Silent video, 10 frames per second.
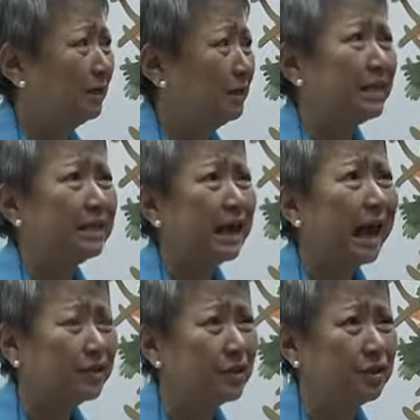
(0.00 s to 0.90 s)

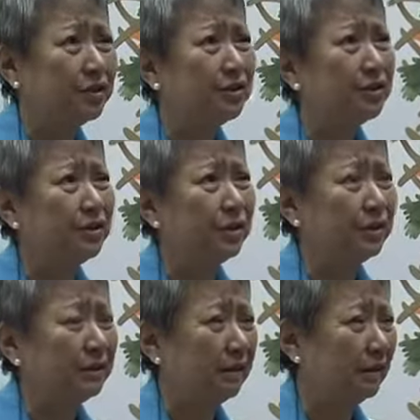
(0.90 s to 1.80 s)
disasters
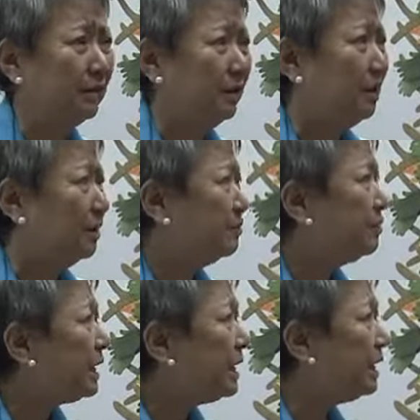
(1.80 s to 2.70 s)
and
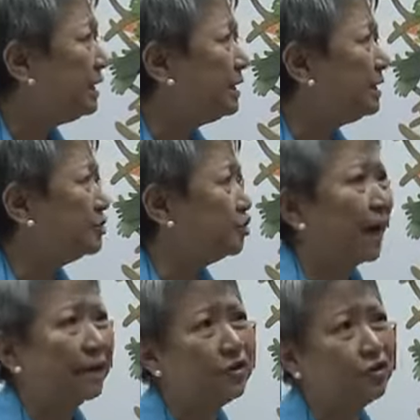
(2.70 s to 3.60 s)
really the
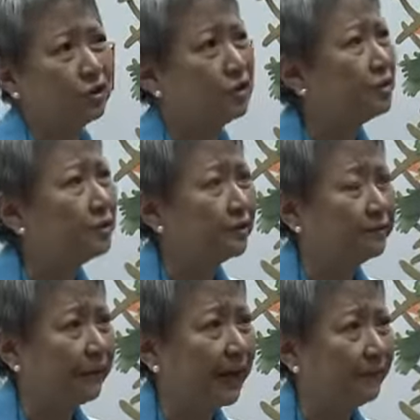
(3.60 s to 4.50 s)
challenges to
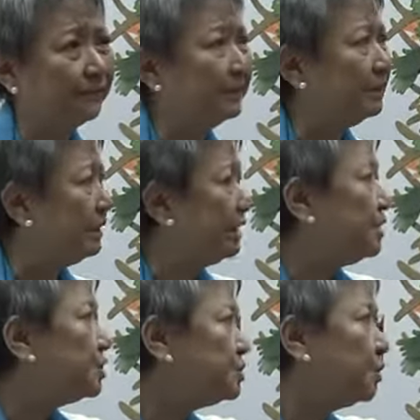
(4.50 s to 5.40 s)
survival.
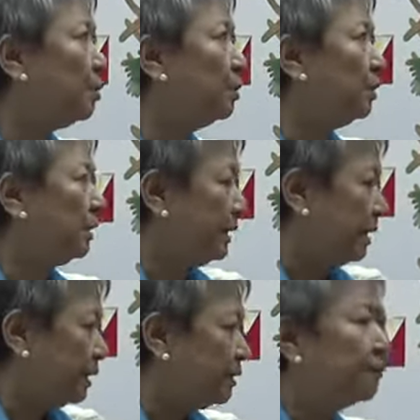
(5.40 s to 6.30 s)
So
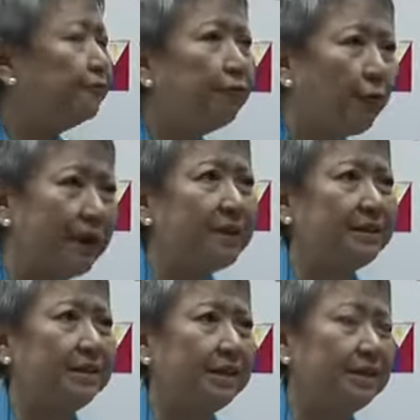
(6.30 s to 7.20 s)
the
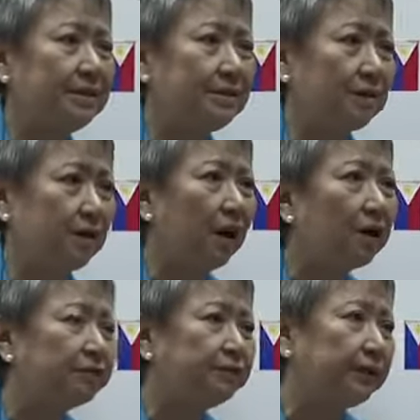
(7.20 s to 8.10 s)
voices
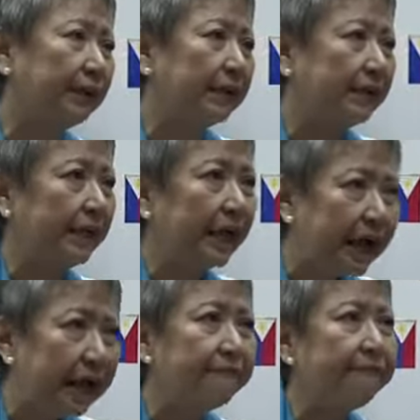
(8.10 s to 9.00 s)
of
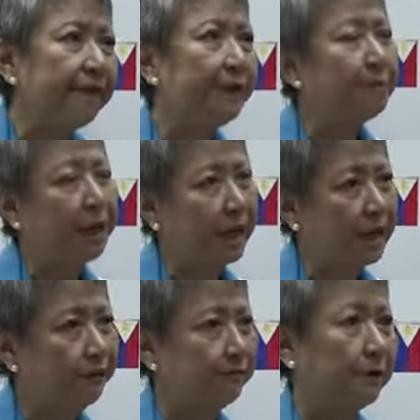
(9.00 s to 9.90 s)

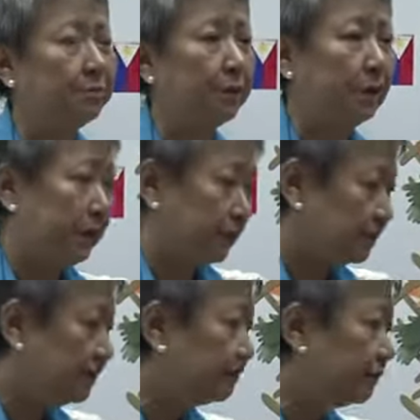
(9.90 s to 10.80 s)
everybody from
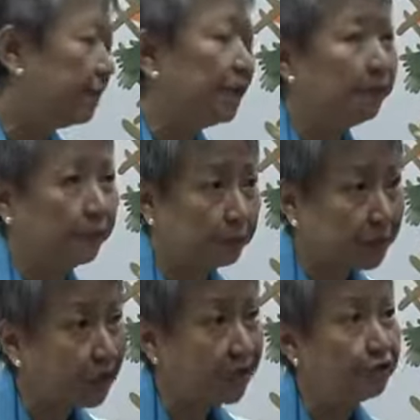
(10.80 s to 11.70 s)
government, from
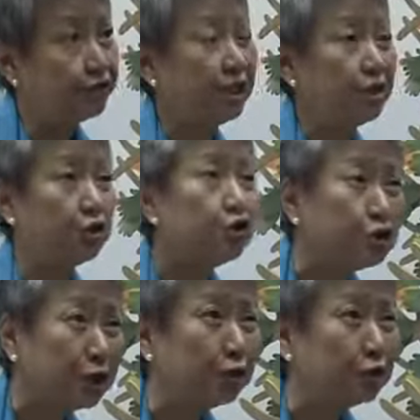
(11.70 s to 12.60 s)
countries,
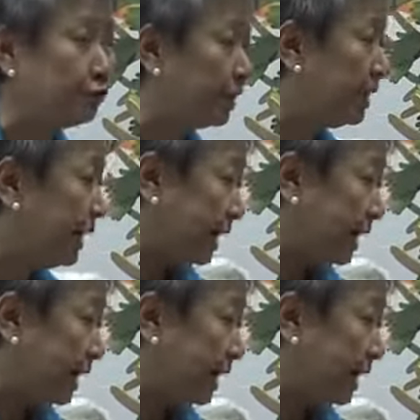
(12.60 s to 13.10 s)
children,